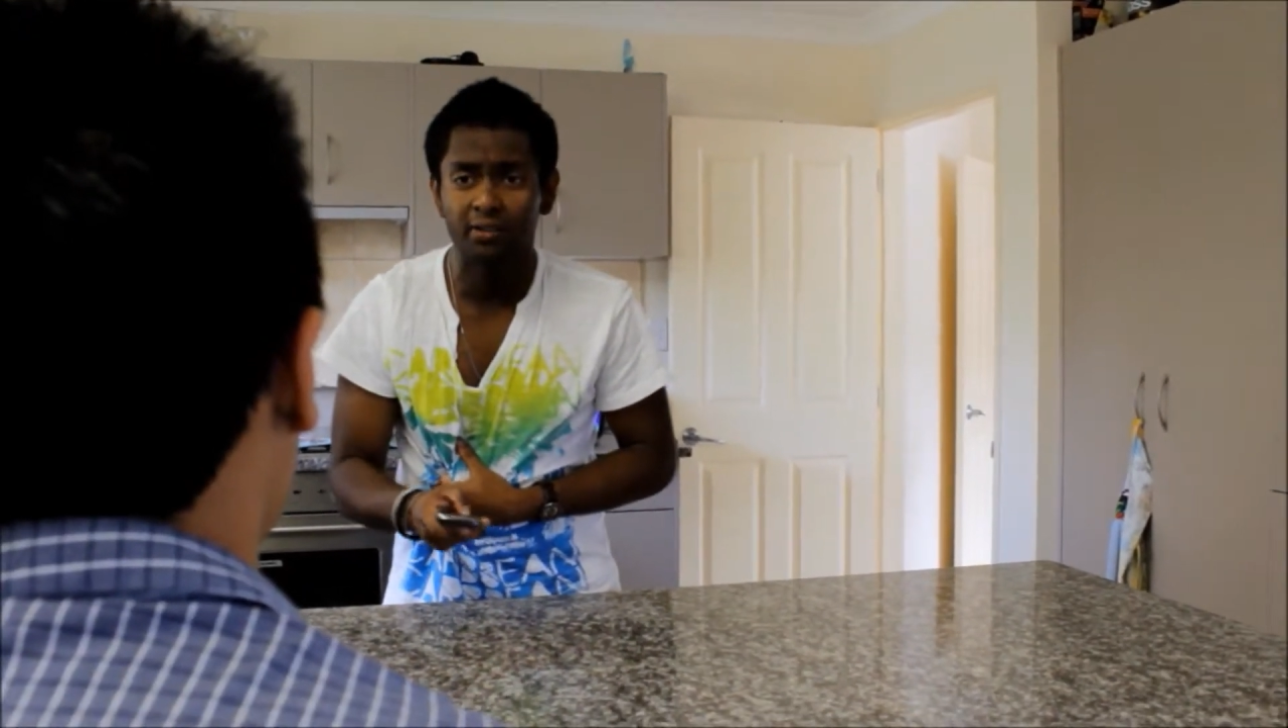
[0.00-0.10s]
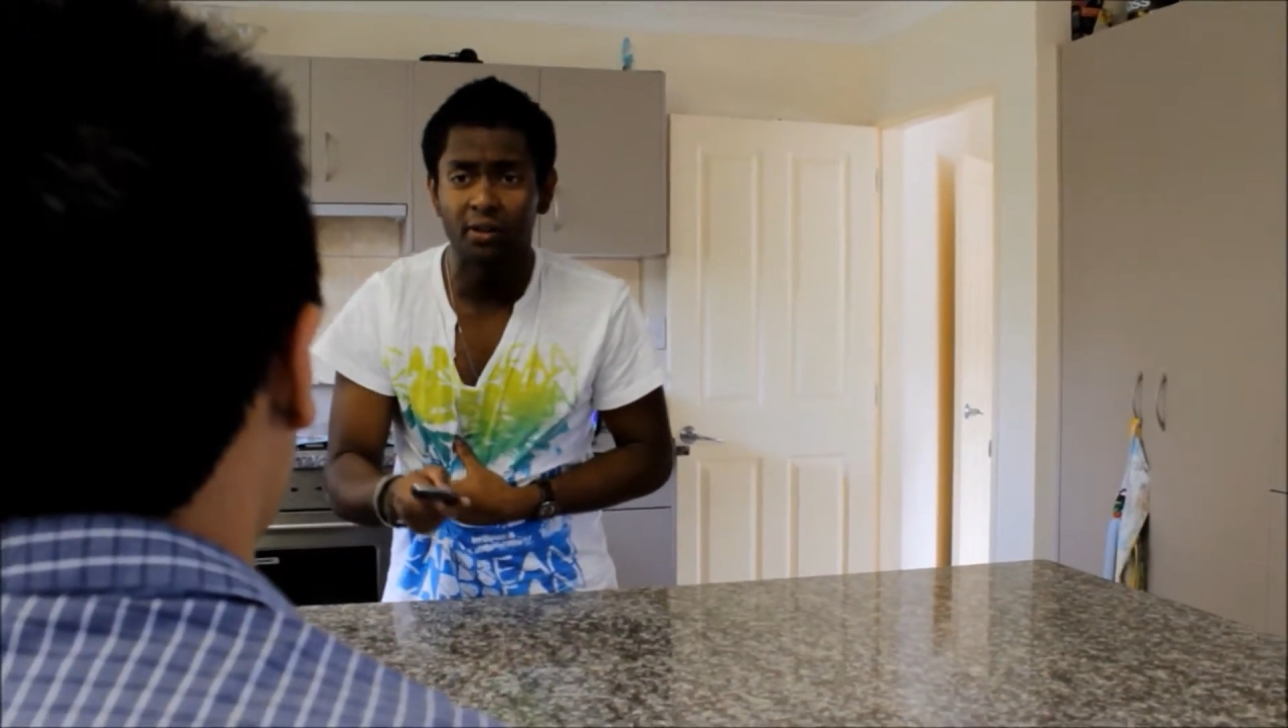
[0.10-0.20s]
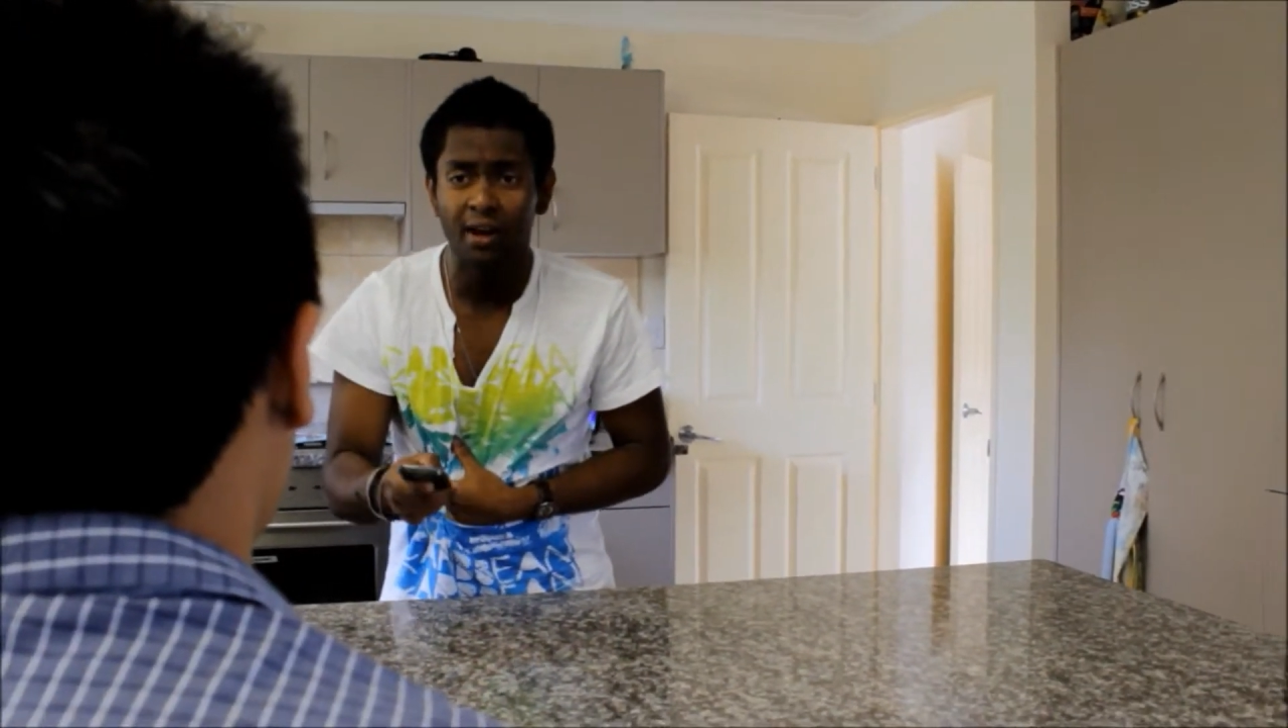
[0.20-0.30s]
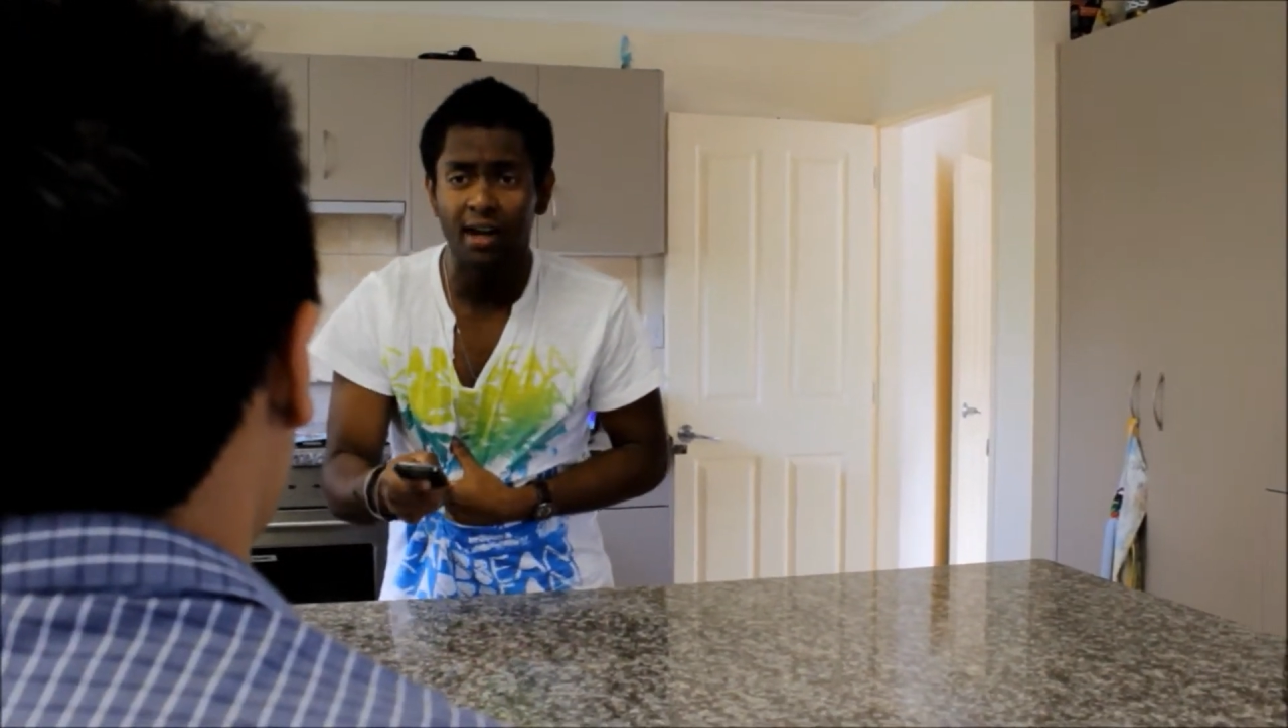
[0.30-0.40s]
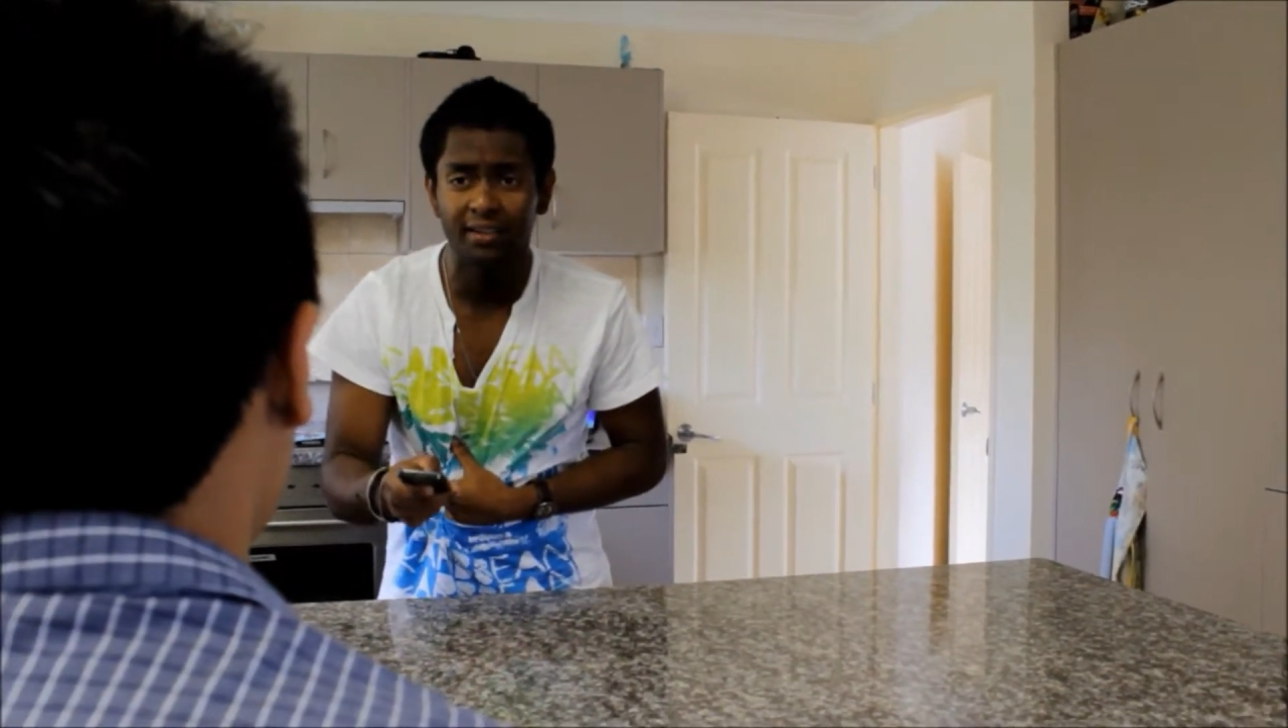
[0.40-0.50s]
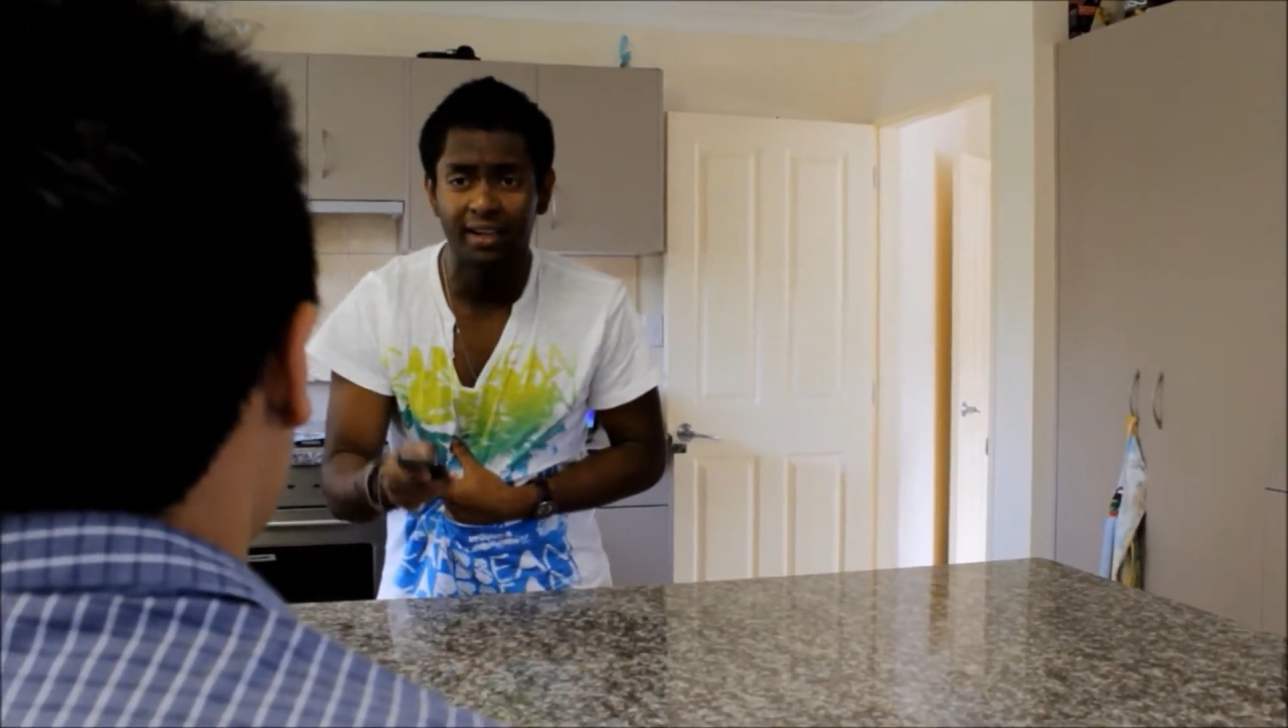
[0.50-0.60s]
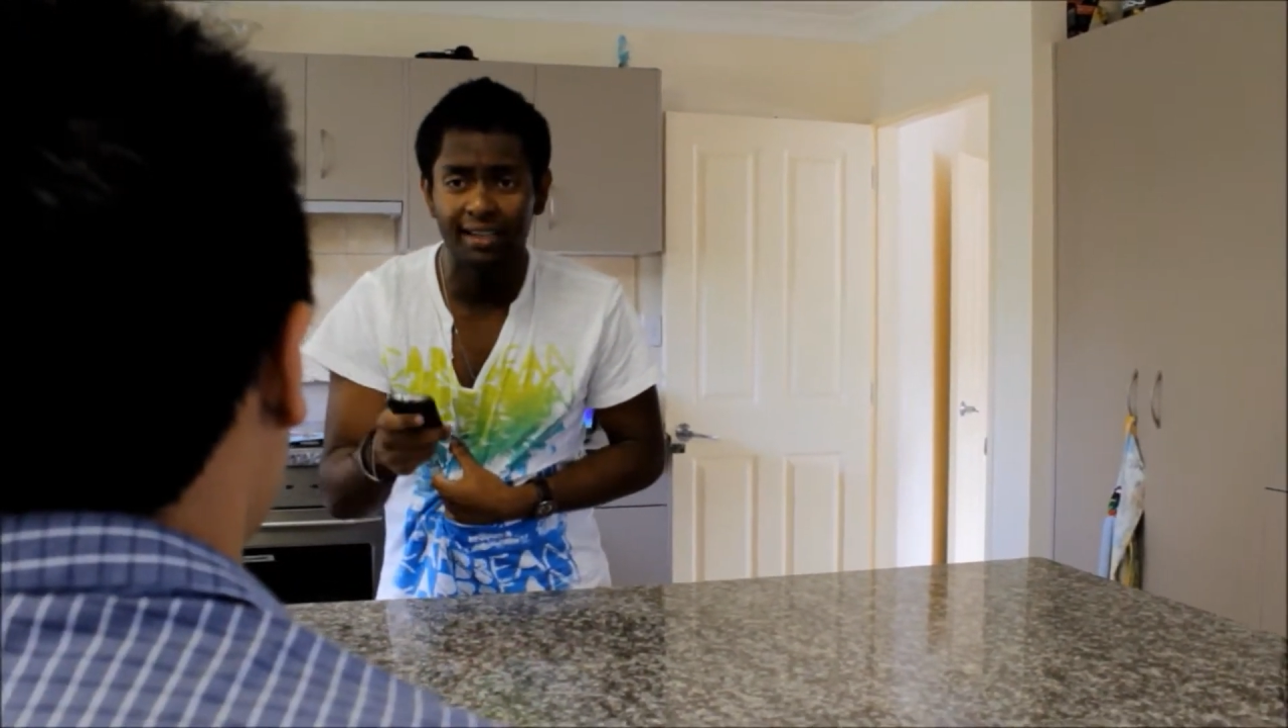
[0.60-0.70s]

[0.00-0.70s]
Rohan to